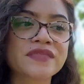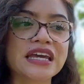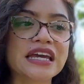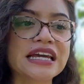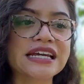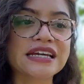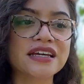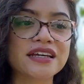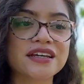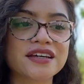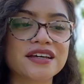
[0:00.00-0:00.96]
and
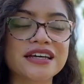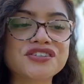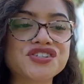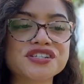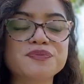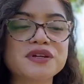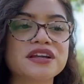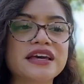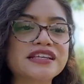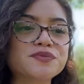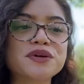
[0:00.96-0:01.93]
it's
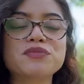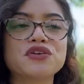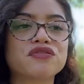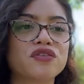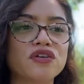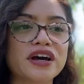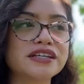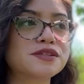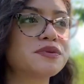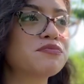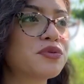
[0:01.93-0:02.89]
been beautiful.
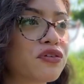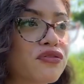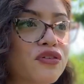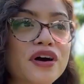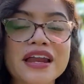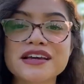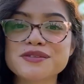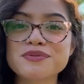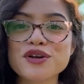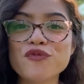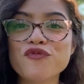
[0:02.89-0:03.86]
It's been beautiful, and it's
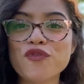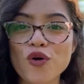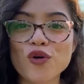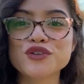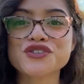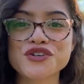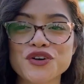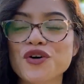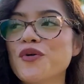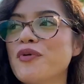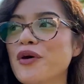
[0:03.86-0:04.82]
been a full
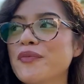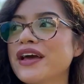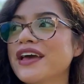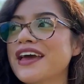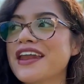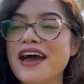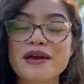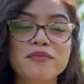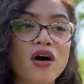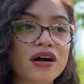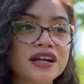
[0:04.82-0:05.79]
circle moment. And I
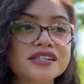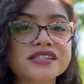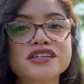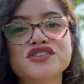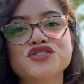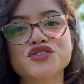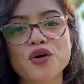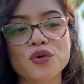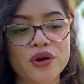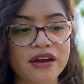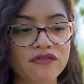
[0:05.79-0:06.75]
am honestly
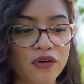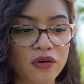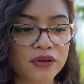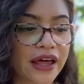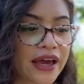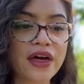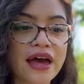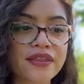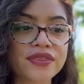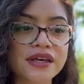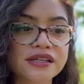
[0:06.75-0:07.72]
so grateful, like,
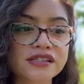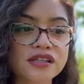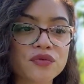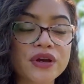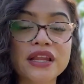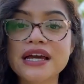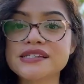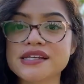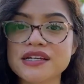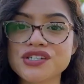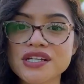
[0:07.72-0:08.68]
at this
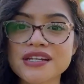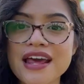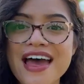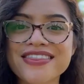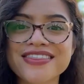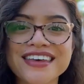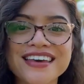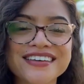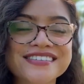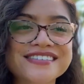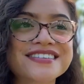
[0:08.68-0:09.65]
realization and
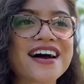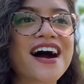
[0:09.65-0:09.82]
this,